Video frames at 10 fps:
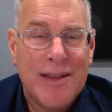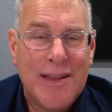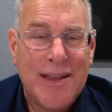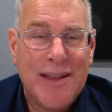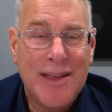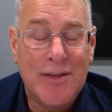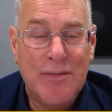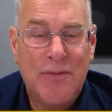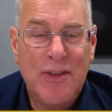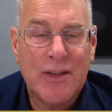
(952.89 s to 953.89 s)
eh, in
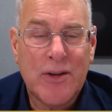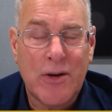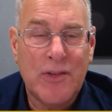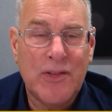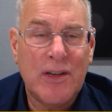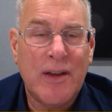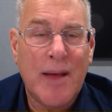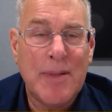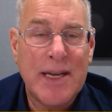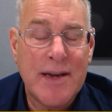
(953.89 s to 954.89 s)
fiat currency
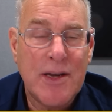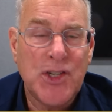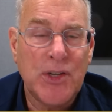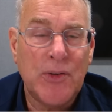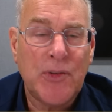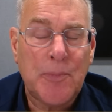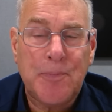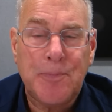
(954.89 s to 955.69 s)
denominated issues.